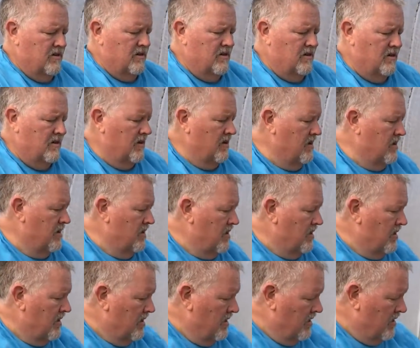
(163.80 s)

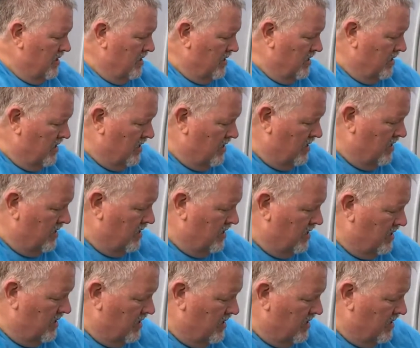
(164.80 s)

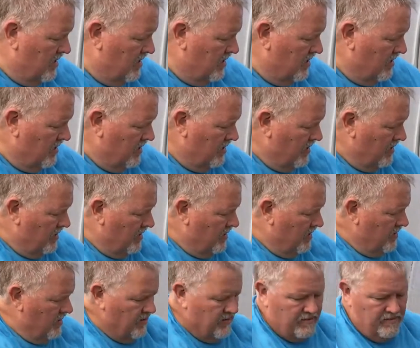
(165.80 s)

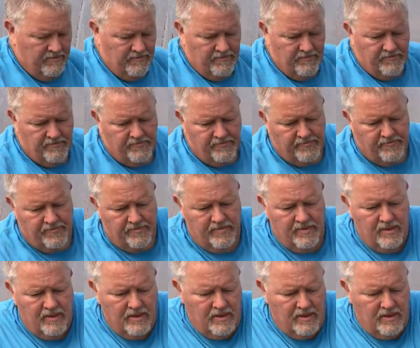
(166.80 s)
(silence)